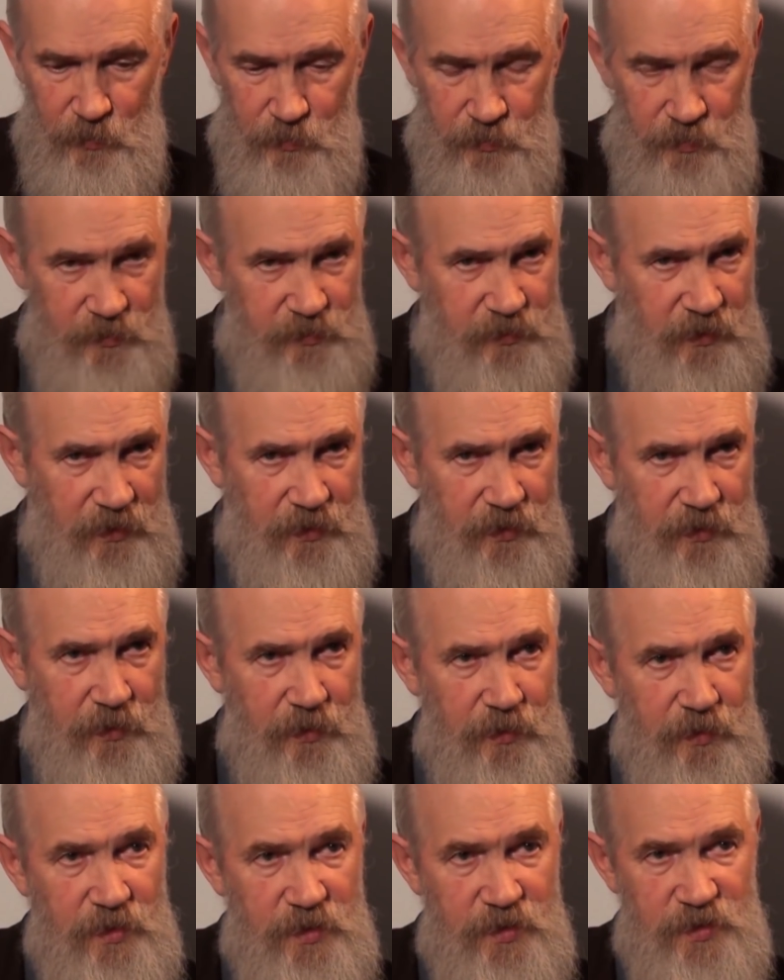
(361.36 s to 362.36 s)
coupled
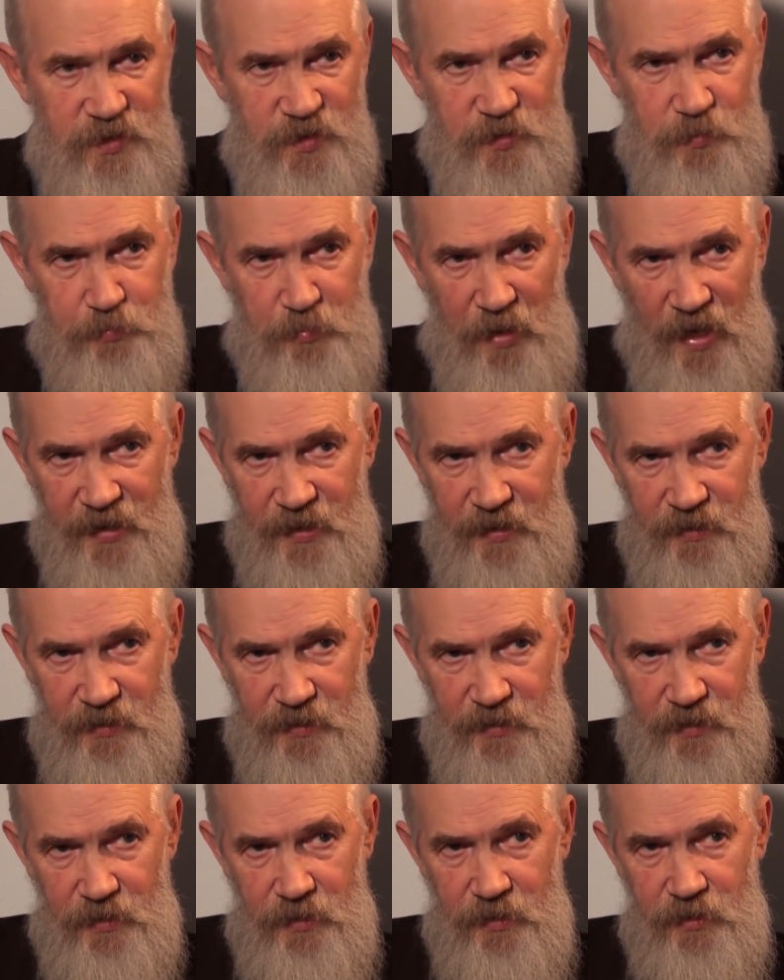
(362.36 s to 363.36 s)
chemical elements
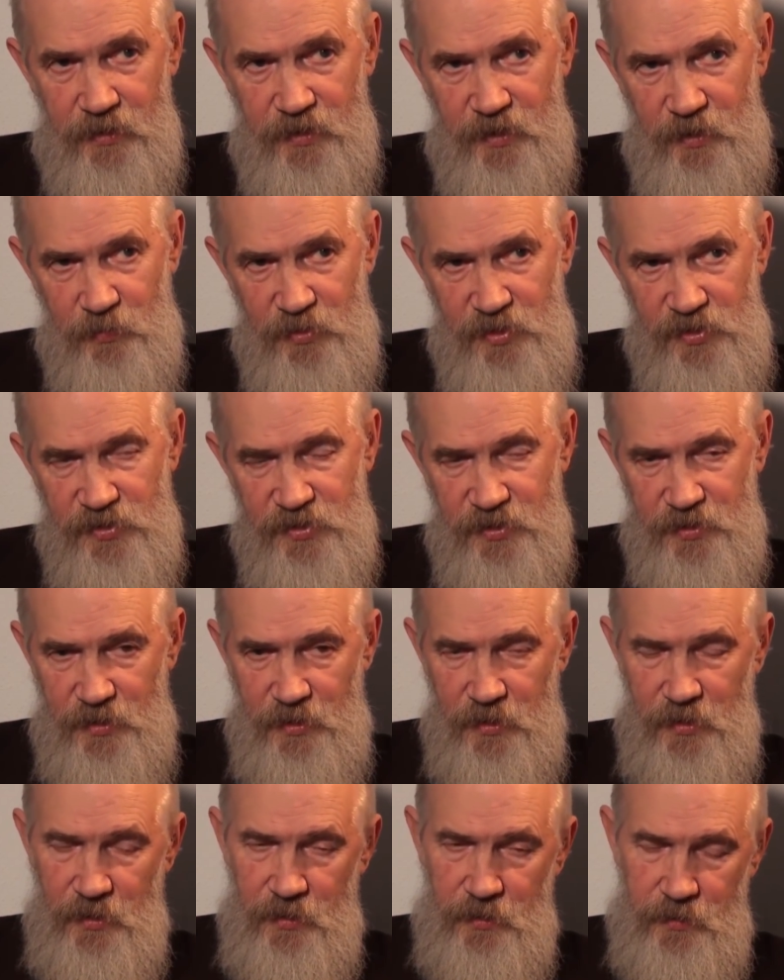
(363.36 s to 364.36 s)
of the
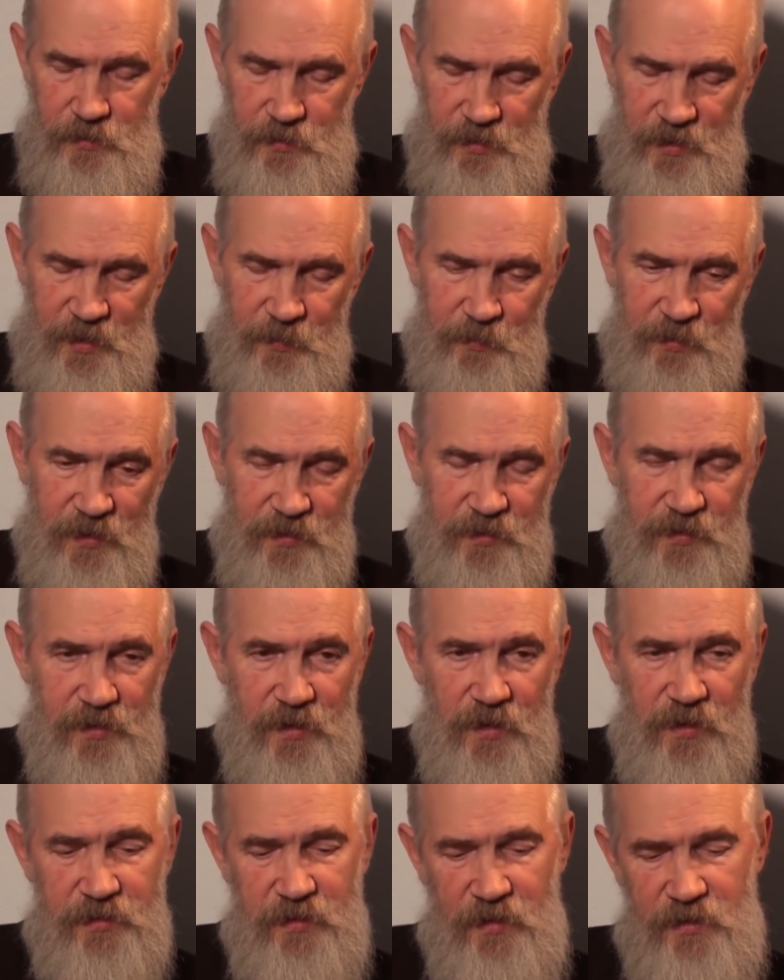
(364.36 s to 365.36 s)
so-called
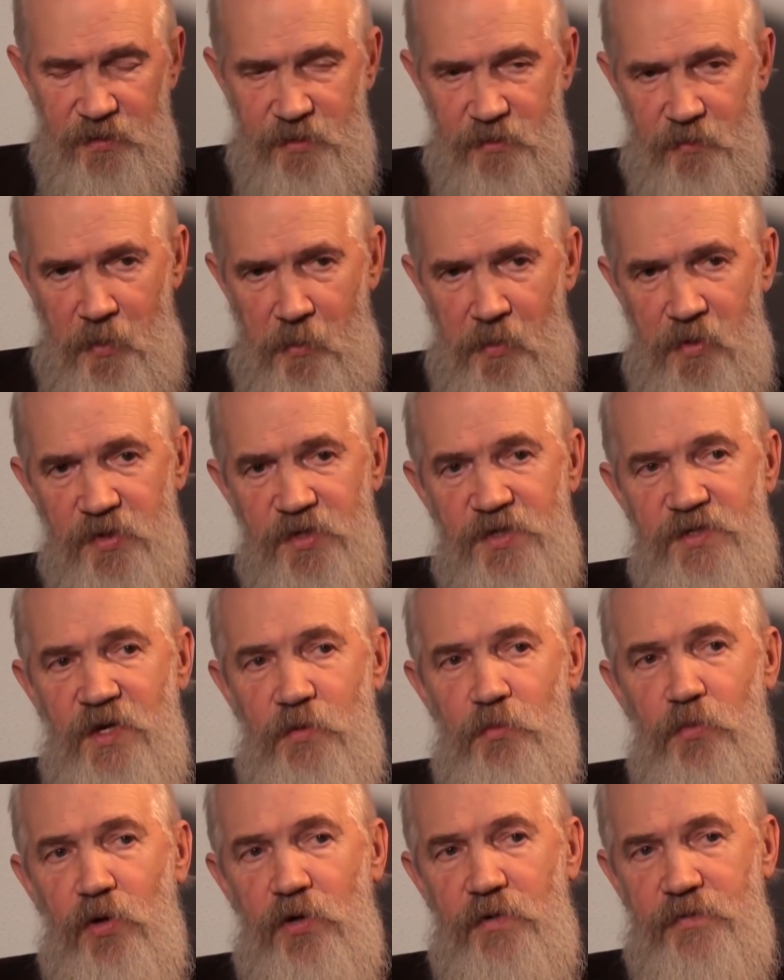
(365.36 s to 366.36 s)

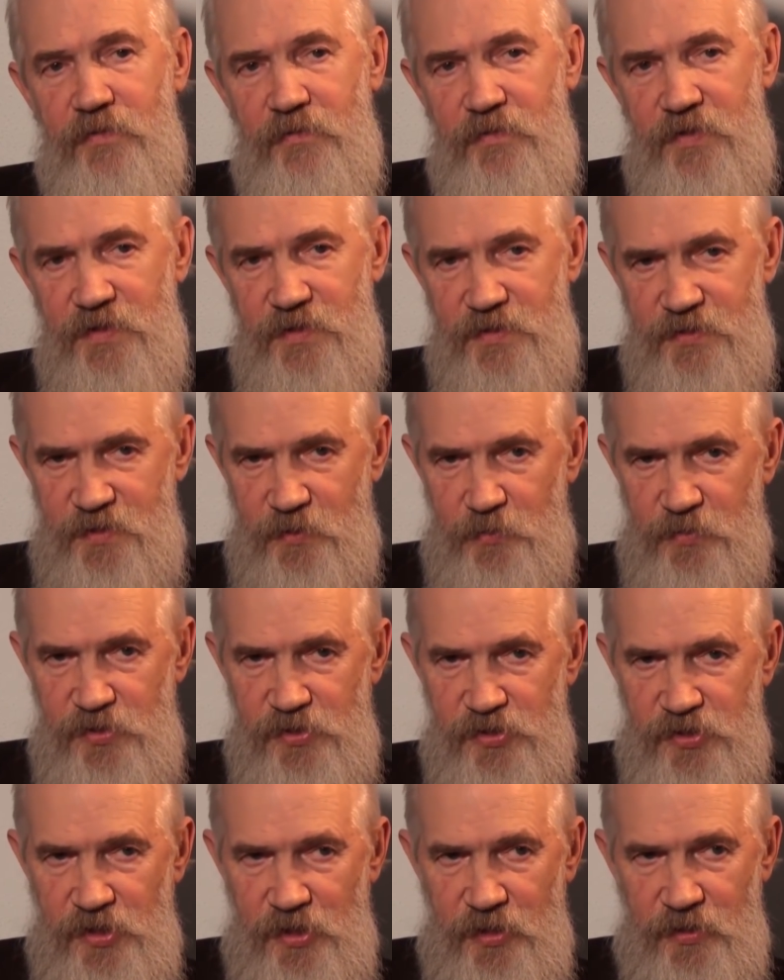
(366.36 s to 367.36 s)
isomorphous replacement of
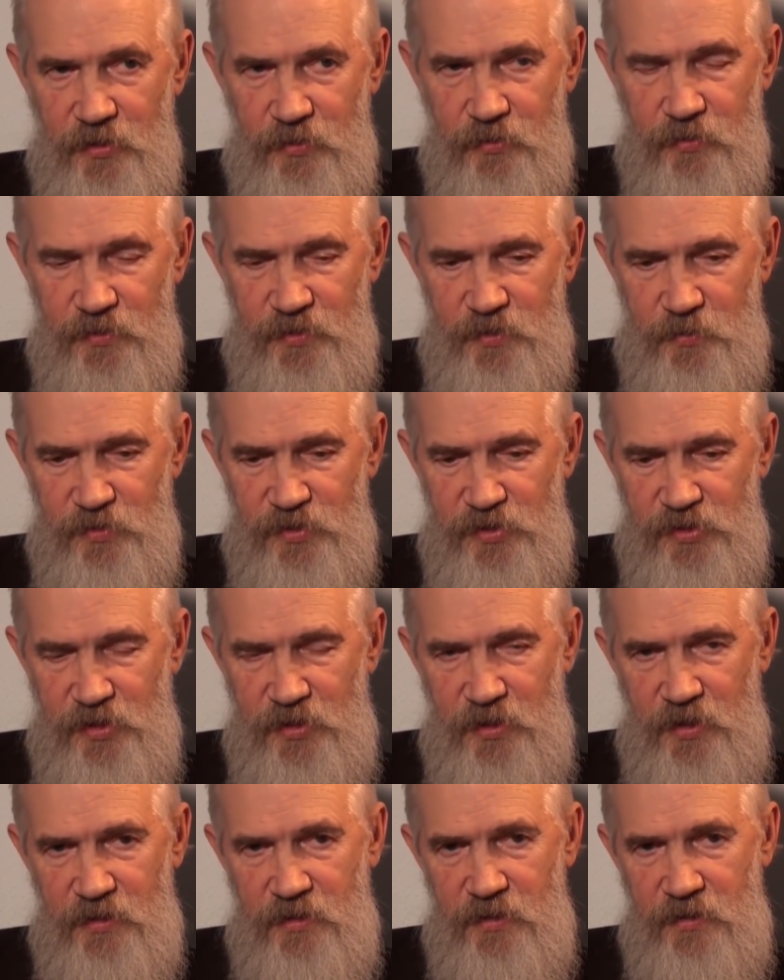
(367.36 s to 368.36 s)
a certain
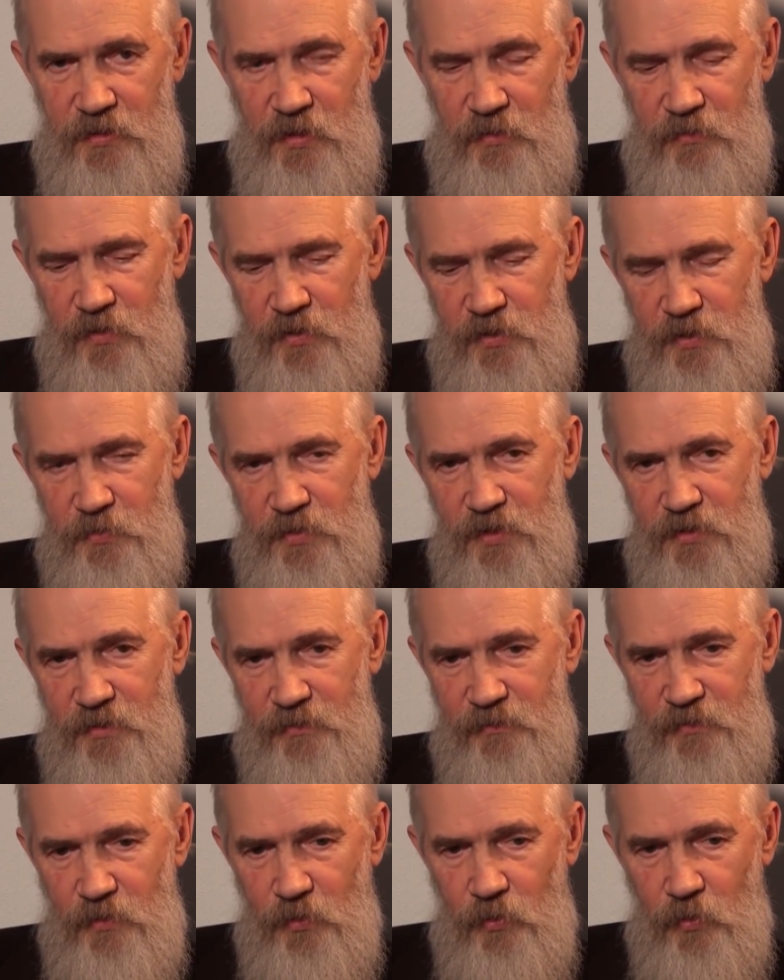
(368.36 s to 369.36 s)
element by
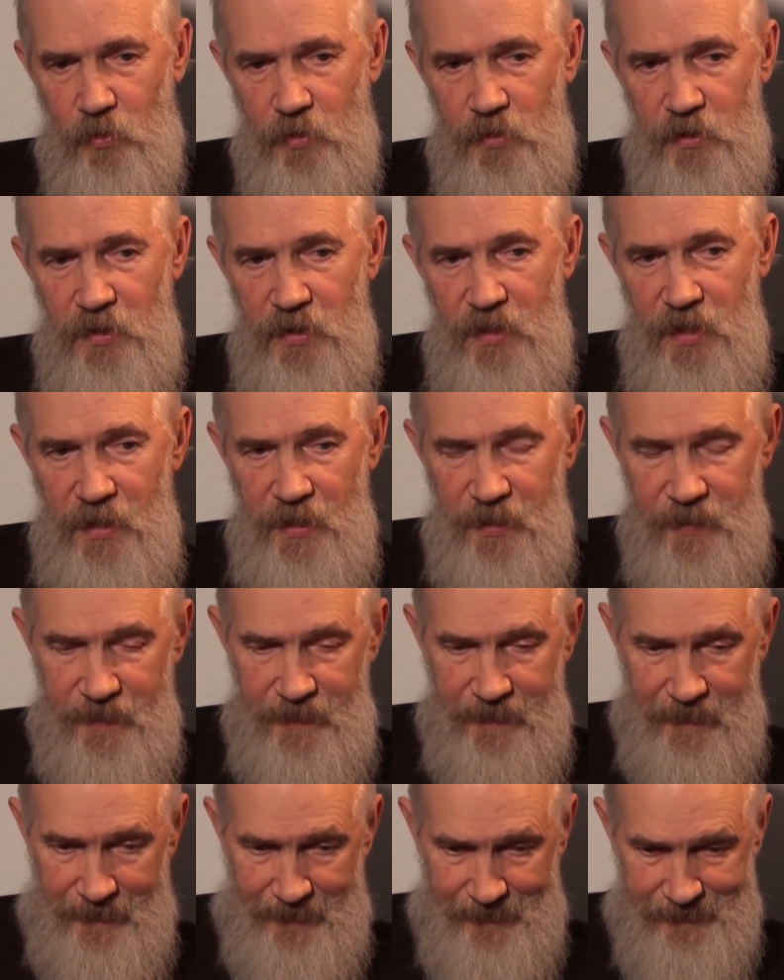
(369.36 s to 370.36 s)
another element.
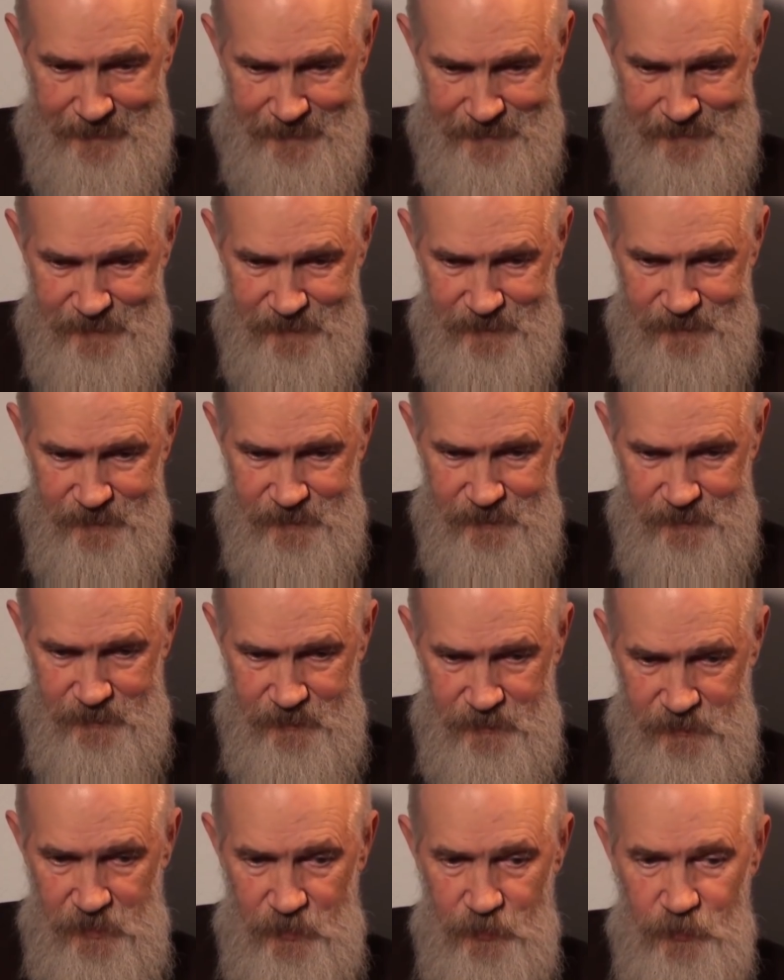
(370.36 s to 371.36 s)
And it
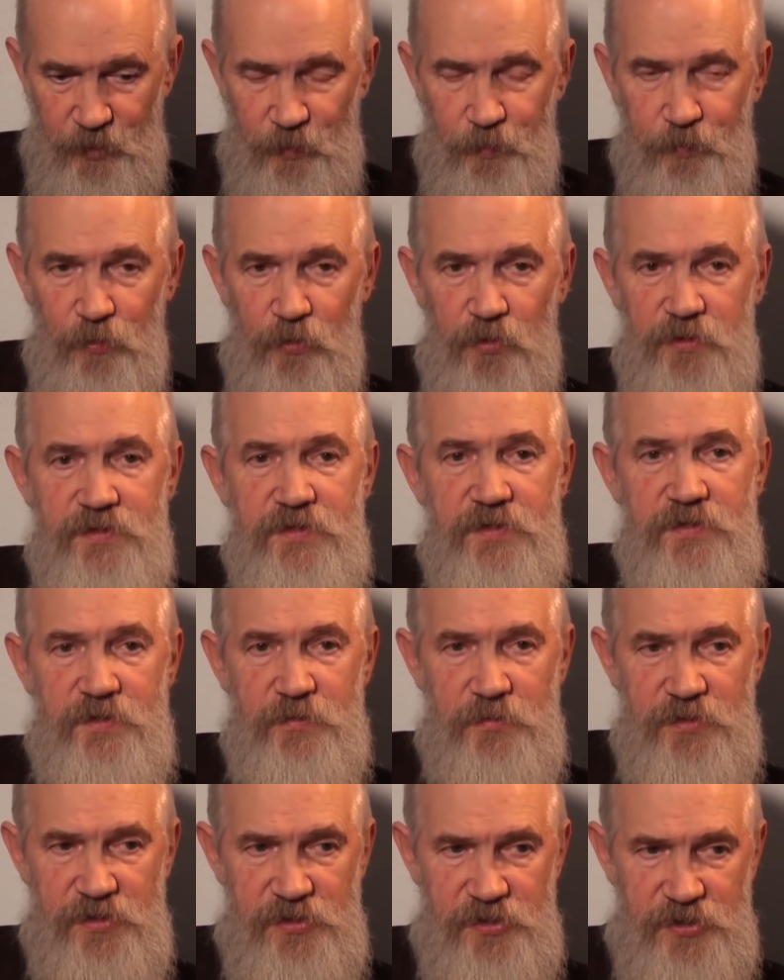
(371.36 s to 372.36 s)
turned out that
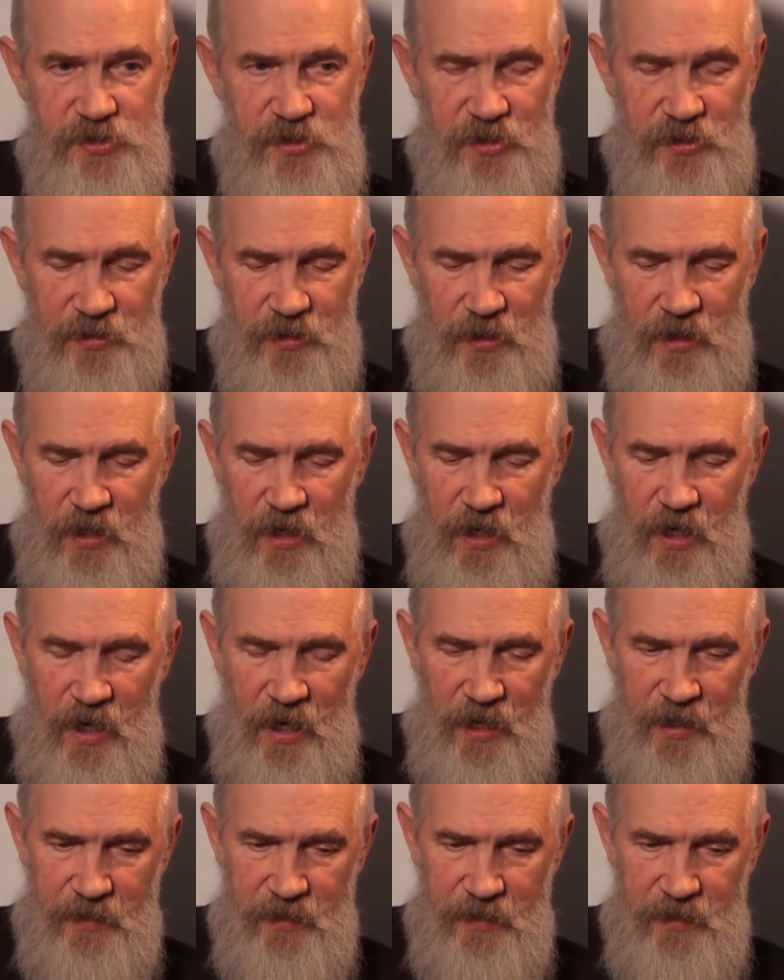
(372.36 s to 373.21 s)
this is not just a